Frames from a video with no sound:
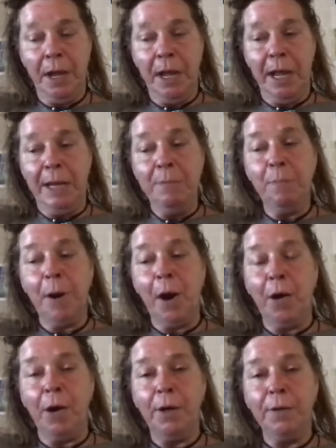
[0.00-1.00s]
in
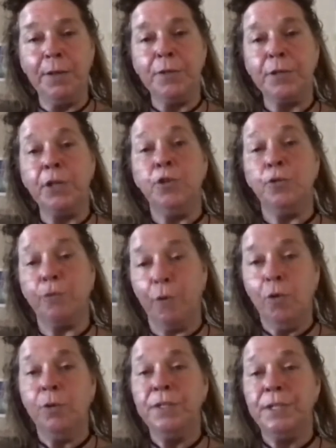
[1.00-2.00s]
part, this
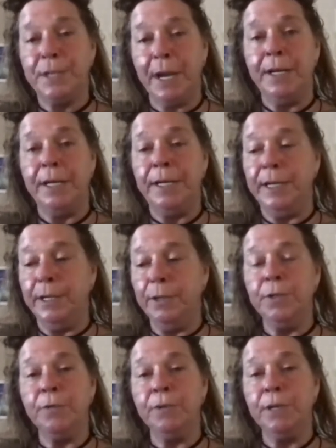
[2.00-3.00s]
controlled study
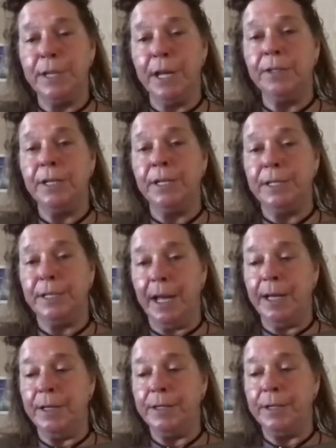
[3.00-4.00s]
yields the result it
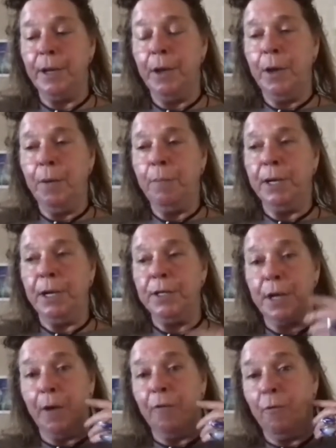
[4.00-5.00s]
does because
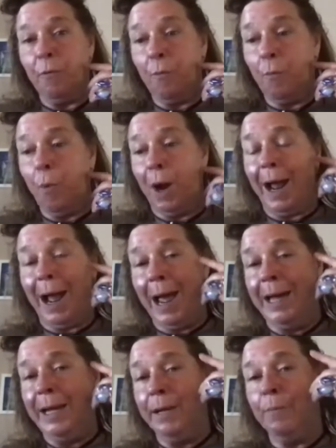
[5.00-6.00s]
of what
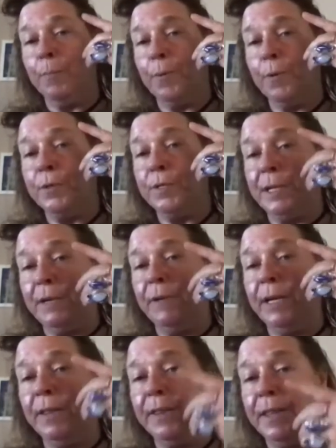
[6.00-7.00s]
I am
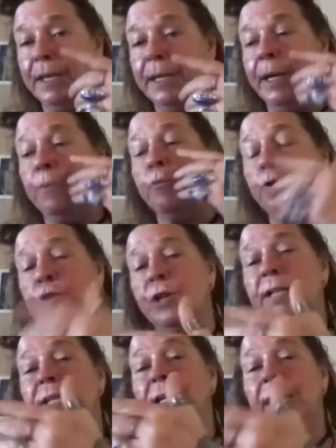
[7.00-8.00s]
perceiving and thinking and
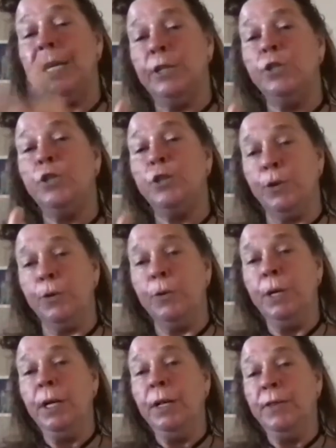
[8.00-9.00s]
projecting into
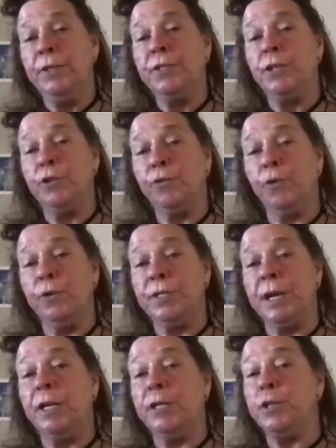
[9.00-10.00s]
this controlled
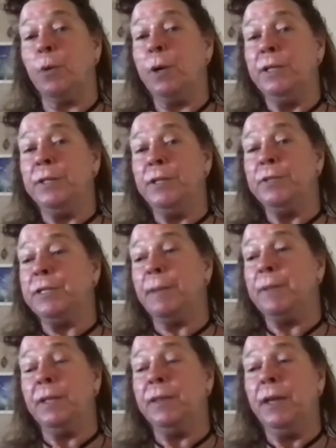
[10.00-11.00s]
study. So there's
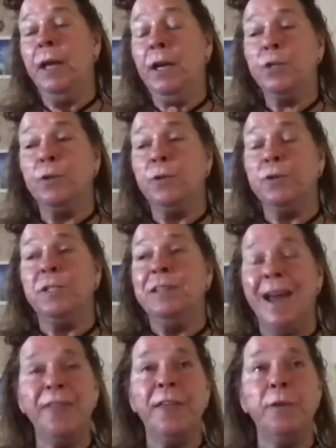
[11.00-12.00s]
something, so there's
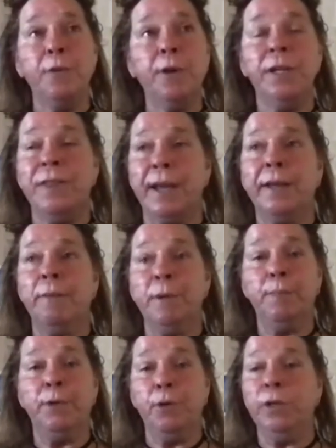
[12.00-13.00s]
nothing really that can be
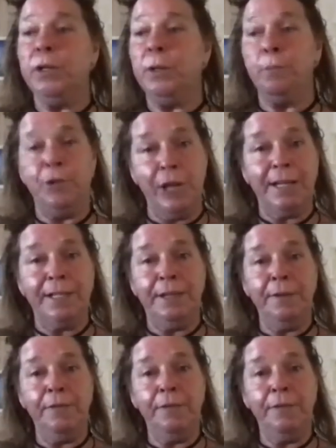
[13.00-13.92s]
purely objective.